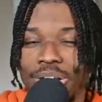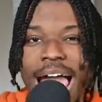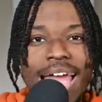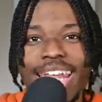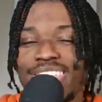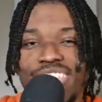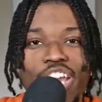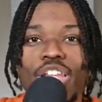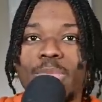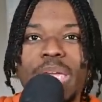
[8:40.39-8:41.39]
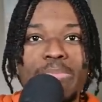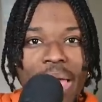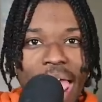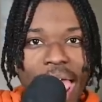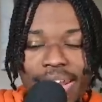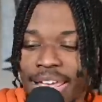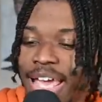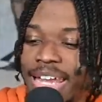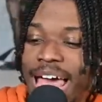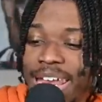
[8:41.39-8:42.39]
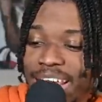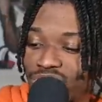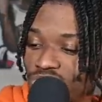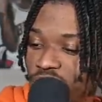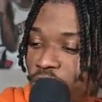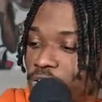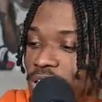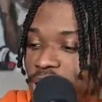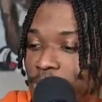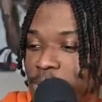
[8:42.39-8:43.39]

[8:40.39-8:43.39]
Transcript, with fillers: Not necessarily be bad, not necessarily